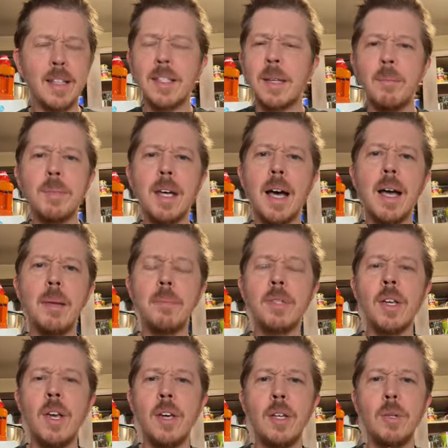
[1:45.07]
Sometimes
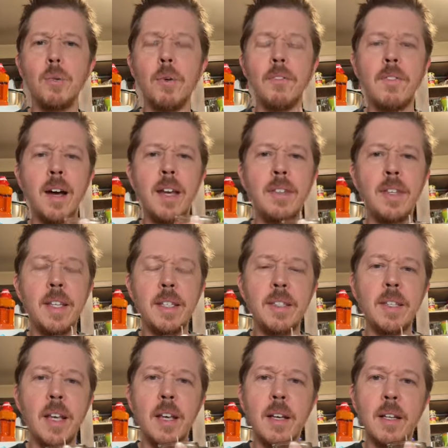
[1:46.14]
you will find these
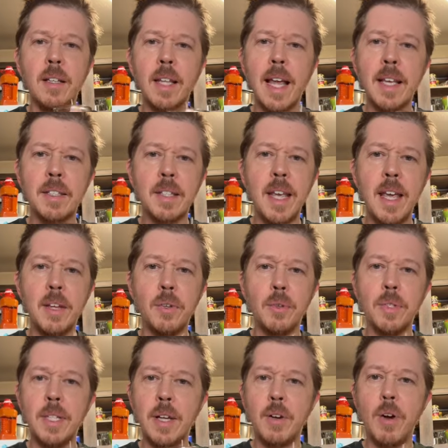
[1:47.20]
glass
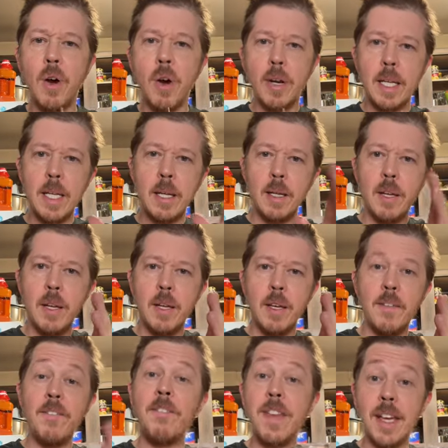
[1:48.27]
candles that are already
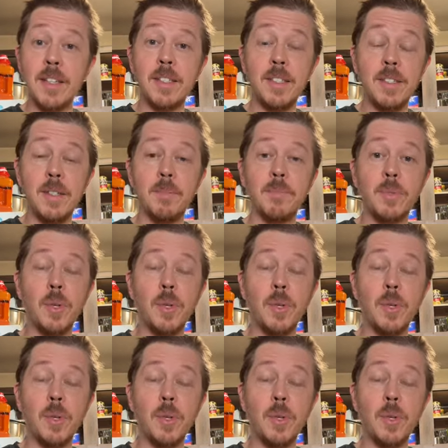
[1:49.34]
fixed.